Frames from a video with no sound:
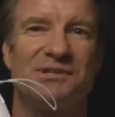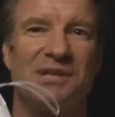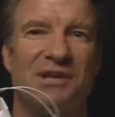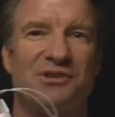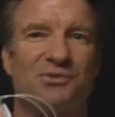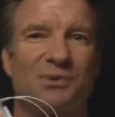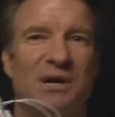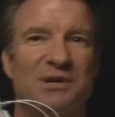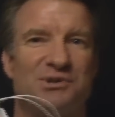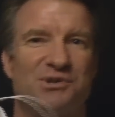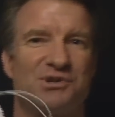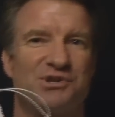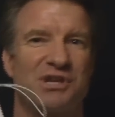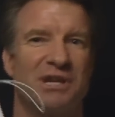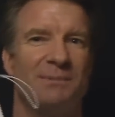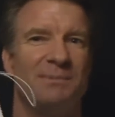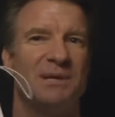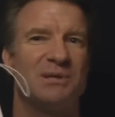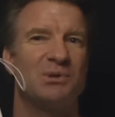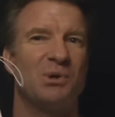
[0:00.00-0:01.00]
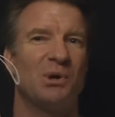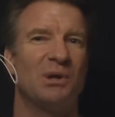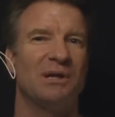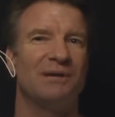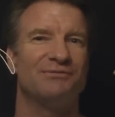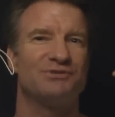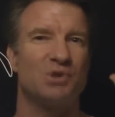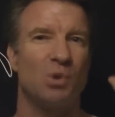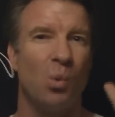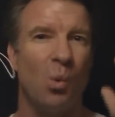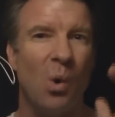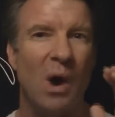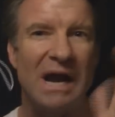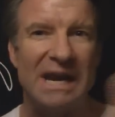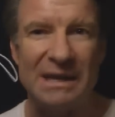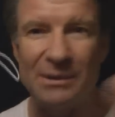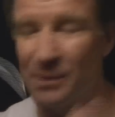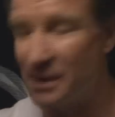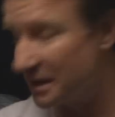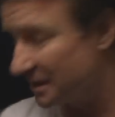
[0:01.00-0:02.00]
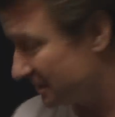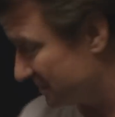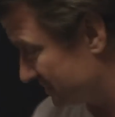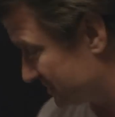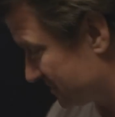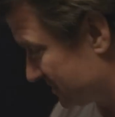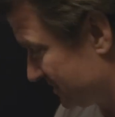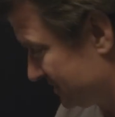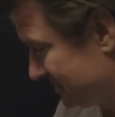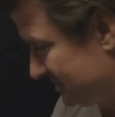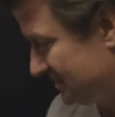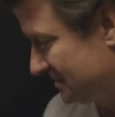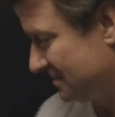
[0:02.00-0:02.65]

That's right, so there's going to be a total of 20 winners.